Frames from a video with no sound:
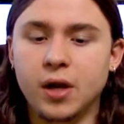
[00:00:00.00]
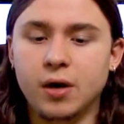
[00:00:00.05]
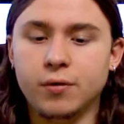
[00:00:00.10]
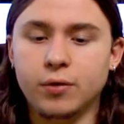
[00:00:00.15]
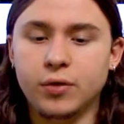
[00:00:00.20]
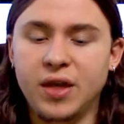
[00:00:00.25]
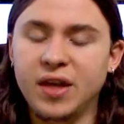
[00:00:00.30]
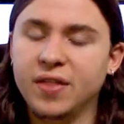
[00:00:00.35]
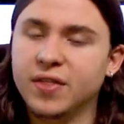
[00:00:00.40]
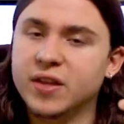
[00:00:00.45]
and
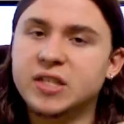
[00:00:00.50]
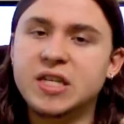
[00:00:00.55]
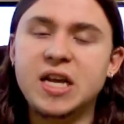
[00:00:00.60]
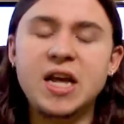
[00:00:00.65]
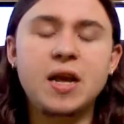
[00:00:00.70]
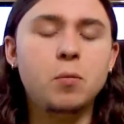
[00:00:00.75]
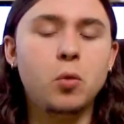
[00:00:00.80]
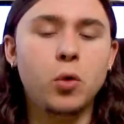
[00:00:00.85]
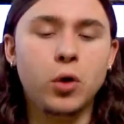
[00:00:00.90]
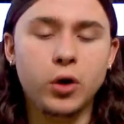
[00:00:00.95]
everything and the
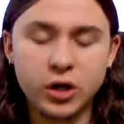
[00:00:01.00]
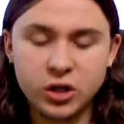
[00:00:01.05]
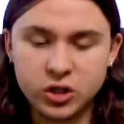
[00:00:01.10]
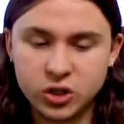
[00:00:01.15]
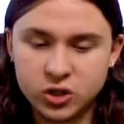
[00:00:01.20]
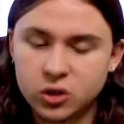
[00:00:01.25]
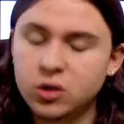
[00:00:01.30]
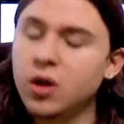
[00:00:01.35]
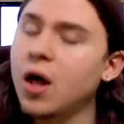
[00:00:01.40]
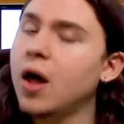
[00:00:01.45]
teamwork
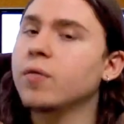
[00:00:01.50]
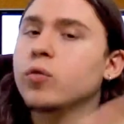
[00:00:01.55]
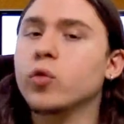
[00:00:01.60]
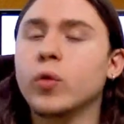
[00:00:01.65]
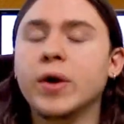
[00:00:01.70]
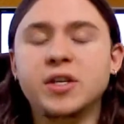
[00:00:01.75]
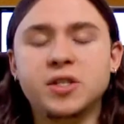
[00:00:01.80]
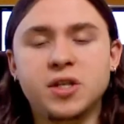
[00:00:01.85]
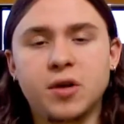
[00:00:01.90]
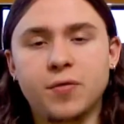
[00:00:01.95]
and just a lot of
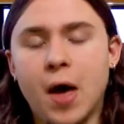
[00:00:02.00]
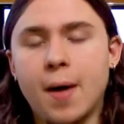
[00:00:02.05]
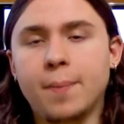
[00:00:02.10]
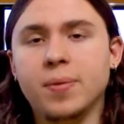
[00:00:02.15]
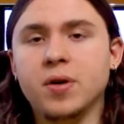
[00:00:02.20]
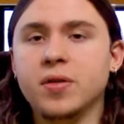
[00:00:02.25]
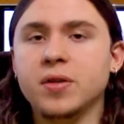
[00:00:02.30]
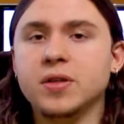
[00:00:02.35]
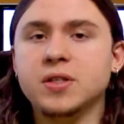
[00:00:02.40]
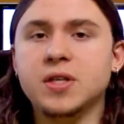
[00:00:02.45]
great stuff
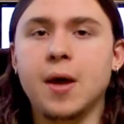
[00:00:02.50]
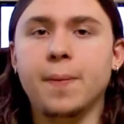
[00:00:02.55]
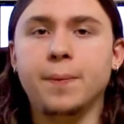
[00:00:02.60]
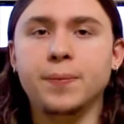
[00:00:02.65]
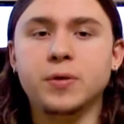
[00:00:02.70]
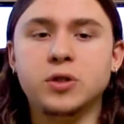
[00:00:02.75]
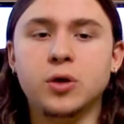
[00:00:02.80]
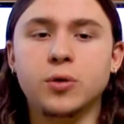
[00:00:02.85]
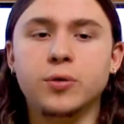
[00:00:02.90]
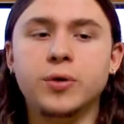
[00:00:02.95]
happened in this
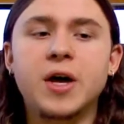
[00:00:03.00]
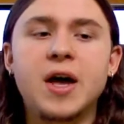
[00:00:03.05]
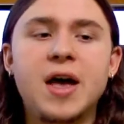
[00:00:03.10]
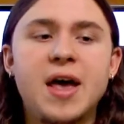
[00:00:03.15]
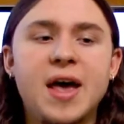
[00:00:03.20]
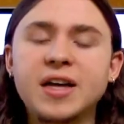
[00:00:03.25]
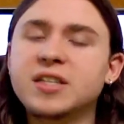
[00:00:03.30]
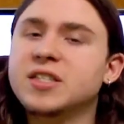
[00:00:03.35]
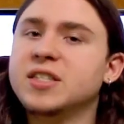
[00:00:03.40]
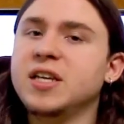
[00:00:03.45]
episode
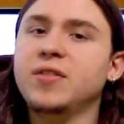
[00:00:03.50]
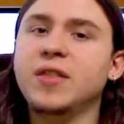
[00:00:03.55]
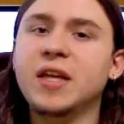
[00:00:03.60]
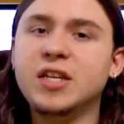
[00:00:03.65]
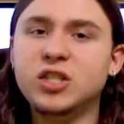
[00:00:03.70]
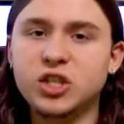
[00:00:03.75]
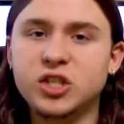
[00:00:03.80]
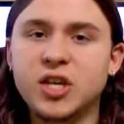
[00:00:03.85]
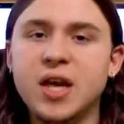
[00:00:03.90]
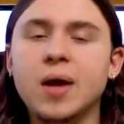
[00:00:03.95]
and seeing
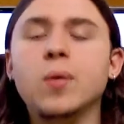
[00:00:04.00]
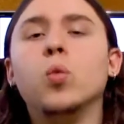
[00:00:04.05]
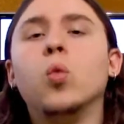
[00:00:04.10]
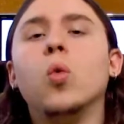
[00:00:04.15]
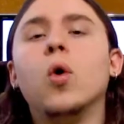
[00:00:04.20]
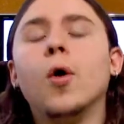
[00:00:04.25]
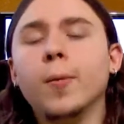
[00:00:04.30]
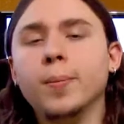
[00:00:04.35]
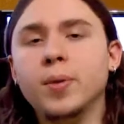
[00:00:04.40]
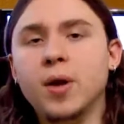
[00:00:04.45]
things just
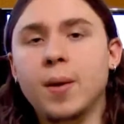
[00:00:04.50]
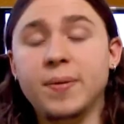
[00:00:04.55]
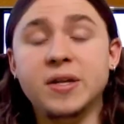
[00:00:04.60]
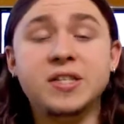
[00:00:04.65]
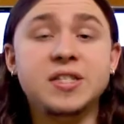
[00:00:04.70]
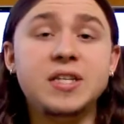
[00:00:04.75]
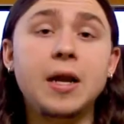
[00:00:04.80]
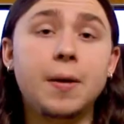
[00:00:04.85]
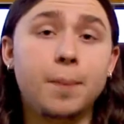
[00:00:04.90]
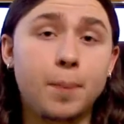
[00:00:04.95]
getting warmed up
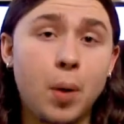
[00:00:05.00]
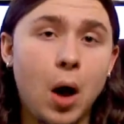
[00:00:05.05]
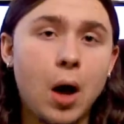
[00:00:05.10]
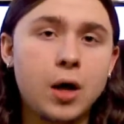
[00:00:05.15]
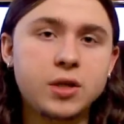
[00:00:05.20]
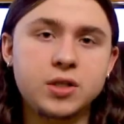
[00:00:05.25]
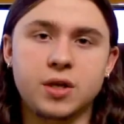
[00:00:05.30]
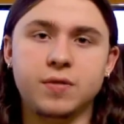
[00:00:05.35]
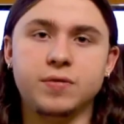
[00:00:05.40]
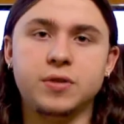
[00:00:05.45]
and seeing a
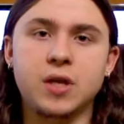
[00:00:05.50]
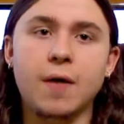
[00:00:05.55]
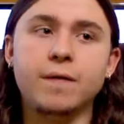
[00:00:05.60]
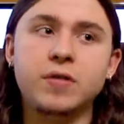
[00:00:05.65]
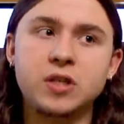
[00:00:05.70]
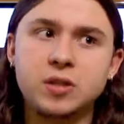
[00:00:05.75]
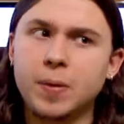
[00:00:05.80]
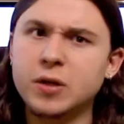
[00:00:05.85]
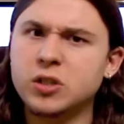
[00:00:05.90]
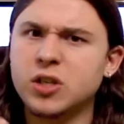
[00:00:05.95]
positive
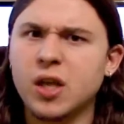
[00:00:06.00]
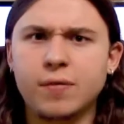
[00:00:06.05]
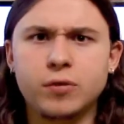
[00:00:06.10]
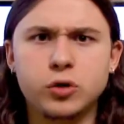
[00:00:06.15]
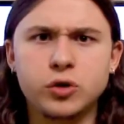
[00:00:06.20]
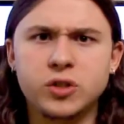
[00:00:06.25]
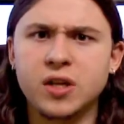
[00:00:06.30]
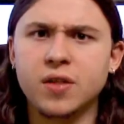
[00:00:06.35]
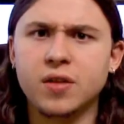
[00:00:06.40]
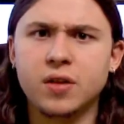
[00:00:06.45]
side especially
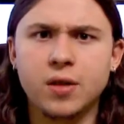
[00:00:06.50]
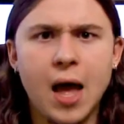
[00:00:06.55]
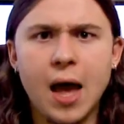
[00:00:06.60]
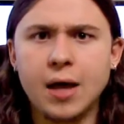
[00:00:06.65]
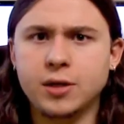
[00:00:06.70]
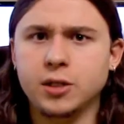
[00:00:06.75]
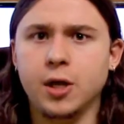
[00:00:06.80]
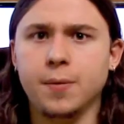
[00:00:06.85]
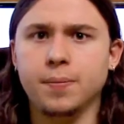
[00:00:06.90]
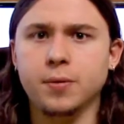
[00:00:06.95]
after seeing the
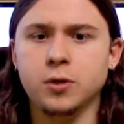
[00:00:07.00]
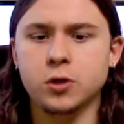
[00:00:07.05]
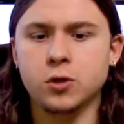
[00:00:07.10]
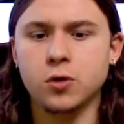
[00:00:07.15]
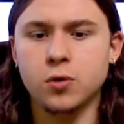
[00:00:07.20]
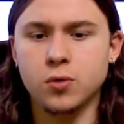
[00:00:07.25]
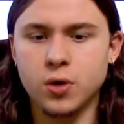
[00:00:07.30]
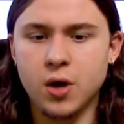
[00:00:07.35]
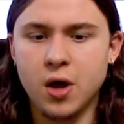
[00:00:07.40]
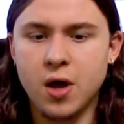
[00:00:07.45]
last
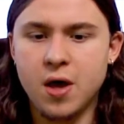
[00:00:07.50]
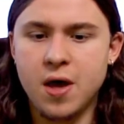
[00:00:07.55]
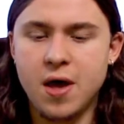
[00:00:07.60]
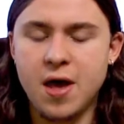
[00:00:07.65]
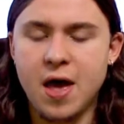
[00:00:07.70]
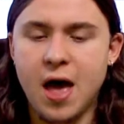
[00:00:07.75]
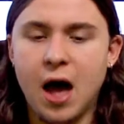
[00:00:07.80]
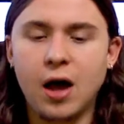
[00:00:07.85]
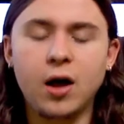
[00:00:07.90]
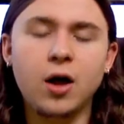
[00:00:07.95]
episode
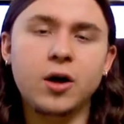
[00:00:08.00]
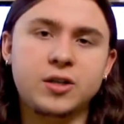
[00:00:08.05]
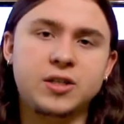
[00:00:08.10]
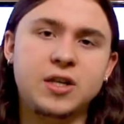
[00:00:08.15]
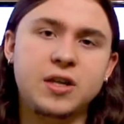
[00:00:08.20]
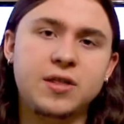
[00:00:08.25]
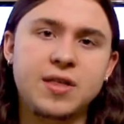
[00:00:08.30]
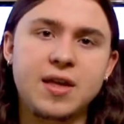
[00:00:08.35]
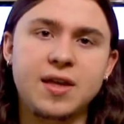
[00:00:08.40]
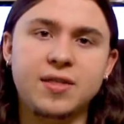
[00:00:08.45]
i
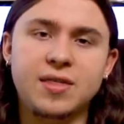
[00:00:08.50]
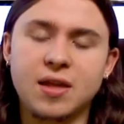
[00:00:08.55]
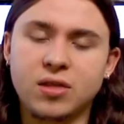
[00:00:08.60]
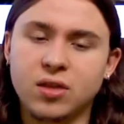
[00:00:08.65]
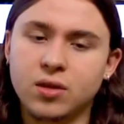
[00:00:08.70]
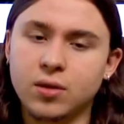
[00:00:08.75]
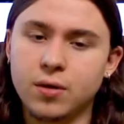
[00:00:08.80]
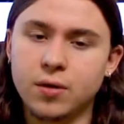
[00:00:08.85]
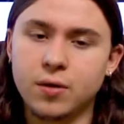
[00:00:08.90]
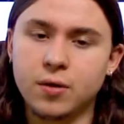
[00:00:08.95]
honestly think
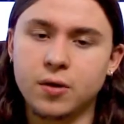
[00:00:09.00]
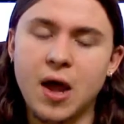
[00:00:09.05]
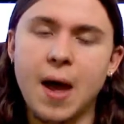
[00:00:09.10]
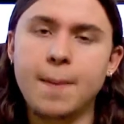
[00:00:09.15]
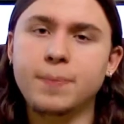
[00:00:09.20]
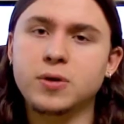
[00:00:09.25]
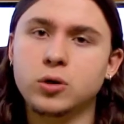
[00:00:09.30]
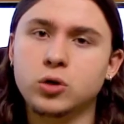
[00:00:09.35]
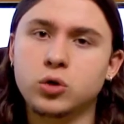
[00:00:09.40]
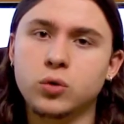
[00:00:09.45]
that the uh,
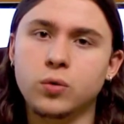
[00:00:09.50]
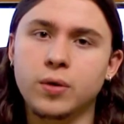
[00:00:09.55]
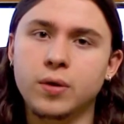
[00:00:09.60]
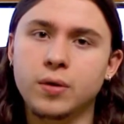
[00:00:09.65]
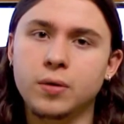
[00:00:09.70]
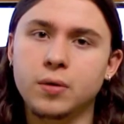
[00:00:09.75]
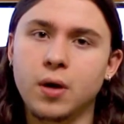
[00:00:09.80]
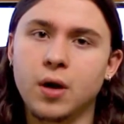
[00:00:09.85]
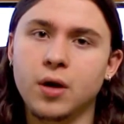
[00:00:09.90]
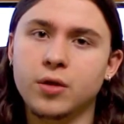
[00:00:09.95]
episode
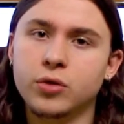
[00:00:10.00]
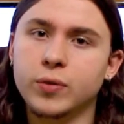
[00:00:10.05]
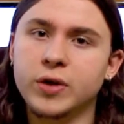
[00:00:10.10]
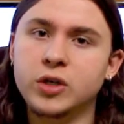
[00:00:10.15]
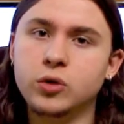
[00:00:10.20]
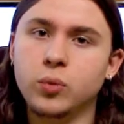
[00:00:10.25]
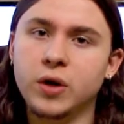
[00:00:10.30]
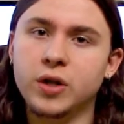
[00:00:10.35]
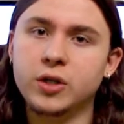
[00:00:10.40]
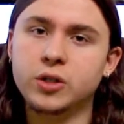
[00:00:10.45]
uh,
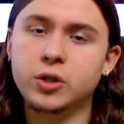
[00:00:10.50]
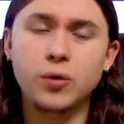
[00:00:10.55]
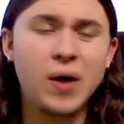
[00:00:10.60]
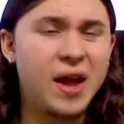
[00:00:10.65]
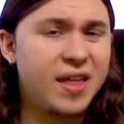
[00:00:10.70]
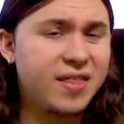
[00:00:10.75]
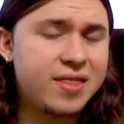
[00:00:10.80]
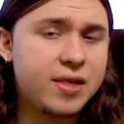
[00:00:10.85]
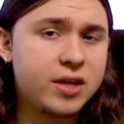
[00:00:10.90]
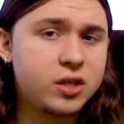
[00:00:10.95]

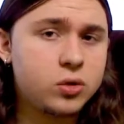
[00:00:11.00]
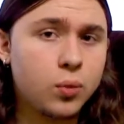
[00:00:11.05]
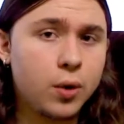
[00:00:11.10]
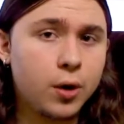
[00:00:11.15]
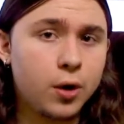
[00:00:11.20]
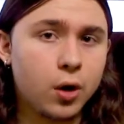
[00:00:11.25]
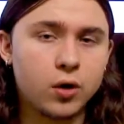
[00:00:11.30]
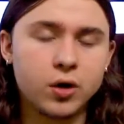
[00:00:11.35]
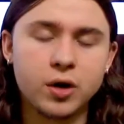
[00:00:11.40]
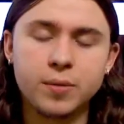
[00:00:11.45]
322 and this
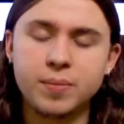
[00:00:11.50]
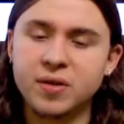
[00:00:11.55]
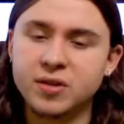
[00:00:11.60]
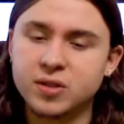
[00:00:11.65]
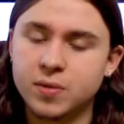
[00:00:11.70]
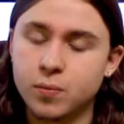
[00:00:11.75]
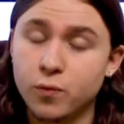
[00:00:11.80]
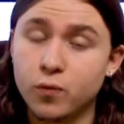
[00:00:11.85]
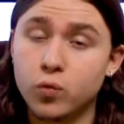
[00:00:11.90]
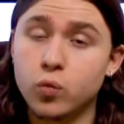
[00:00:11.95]
one are going to
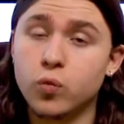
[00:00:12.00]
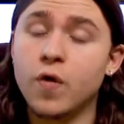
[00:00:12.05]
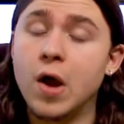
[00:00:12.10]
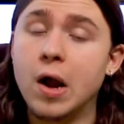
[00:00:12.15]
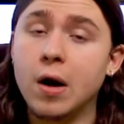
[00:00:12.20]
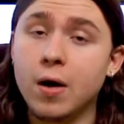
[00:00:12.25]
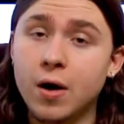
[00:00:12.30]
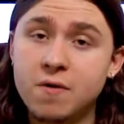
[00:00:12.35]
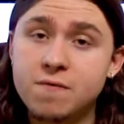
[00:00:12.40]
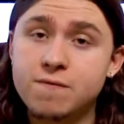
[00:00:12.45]
be some
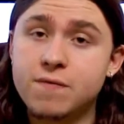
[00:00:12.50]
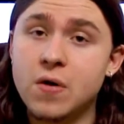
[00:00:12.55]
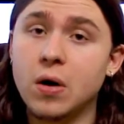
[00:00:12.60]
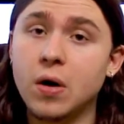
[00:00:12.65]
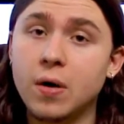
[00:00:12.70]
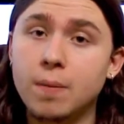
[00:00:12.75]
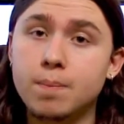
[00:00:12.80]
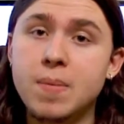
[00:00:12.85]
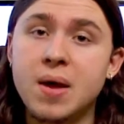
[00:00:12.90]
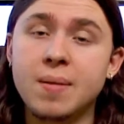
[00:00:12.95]
very
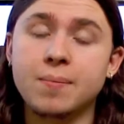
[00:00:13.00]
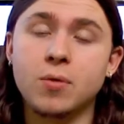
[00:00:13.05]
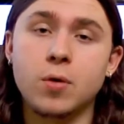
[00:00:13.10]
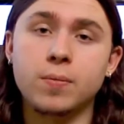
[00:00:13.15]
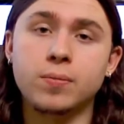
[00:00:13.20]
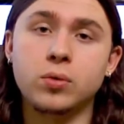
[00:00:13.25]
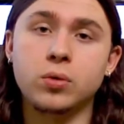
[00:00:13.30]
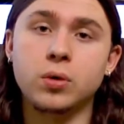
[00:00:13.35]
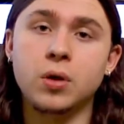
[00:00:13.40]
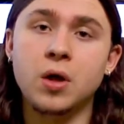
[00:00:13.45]
very
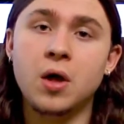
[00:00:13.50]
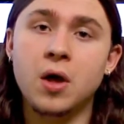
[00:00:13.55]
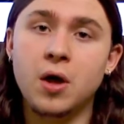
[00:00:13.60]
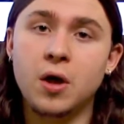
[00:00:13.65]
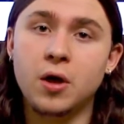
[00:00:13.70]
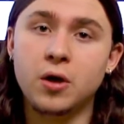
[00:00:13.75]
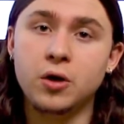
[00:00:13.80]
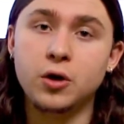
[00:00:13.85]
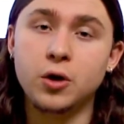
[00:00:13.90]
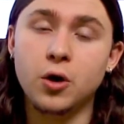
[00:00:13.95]
memorable
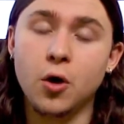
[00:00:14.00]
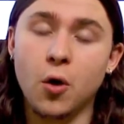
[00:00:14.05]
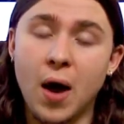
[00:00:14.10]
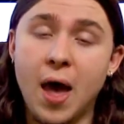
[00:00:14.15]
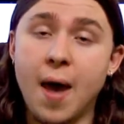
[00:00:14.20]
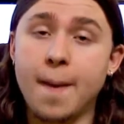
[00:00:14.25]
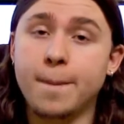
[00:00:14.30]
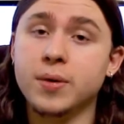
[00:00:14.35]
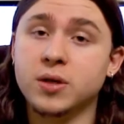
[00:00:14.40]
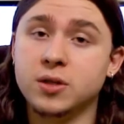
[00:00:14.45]
you know,
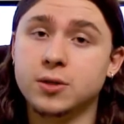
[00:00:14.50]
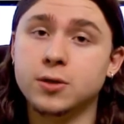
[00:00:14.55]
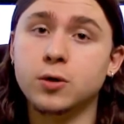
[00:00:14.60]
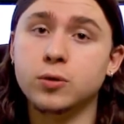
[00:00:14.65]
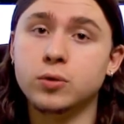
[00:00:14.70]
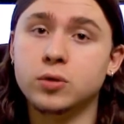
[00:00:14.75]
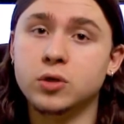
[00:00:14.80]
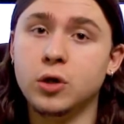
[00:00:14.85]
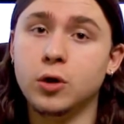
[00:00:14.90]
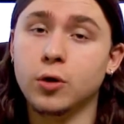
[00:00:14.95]

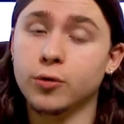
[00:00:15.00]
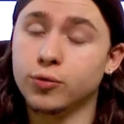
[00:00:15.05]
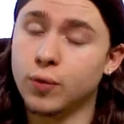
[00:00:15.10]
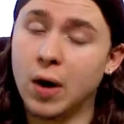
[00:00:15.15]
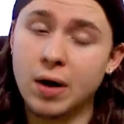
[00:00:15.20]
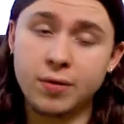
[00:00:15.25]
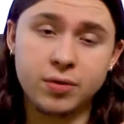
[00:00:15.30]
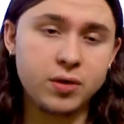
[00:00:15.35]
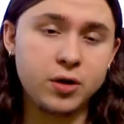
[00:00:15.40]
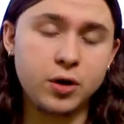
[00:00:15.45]
episodes, you know,
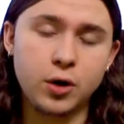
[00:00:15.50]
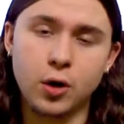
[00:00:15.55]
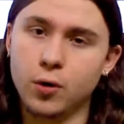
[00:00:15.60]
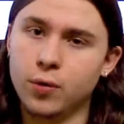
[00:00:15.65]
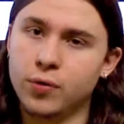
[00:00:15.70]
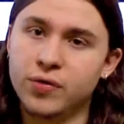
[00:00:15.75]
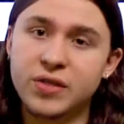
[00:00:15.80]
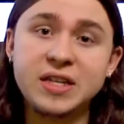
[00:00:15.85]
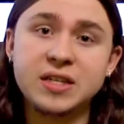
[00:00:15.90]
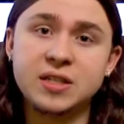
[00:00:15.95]
throughout, you
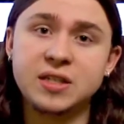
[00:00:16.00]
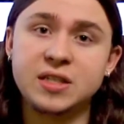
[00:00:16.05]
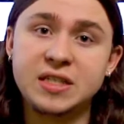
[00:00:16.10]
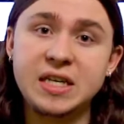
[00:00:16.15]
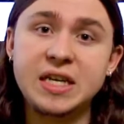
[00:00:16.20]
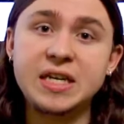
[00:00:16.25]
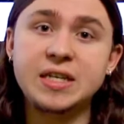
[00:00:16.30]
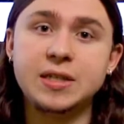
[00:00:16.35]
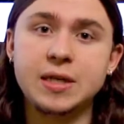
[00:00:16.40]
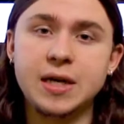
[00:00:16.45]
know, this
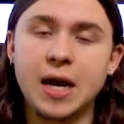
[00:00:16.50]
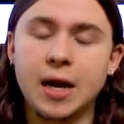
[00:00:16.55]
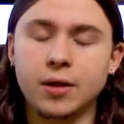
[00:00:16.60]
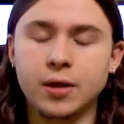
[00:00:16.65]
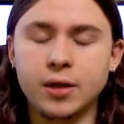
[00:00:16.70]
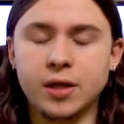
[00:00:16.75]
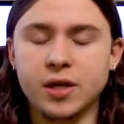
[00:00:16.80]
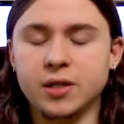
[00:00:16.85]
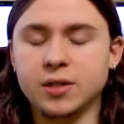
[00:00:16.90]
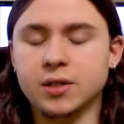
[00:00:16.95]
season
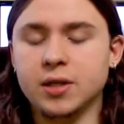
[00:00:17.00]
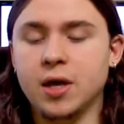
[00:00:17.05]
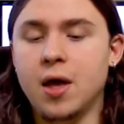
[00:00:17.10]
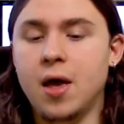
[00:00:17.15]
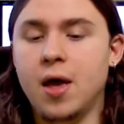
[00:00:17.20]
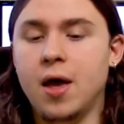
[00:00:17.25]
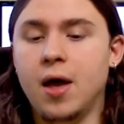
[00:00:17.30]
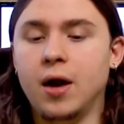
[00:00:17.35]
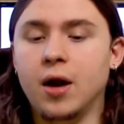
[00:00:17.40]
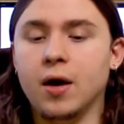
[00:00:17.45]
at least
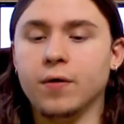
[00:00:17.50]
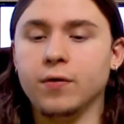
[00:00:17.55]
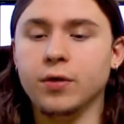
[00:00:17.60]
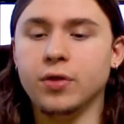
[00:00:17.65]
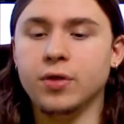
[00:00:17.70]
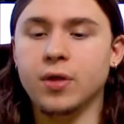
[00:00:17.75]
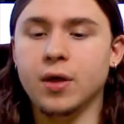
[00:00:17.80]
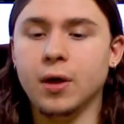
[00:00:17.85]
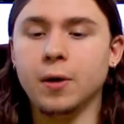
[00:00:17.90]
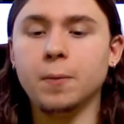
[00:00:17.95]
and
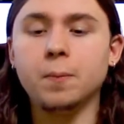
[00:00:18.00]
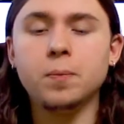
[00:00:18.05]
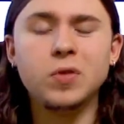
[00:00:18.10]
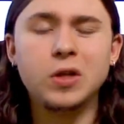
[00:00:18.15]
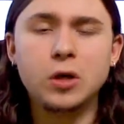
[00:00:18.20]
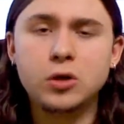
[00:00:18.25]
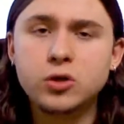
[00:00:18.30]
everything.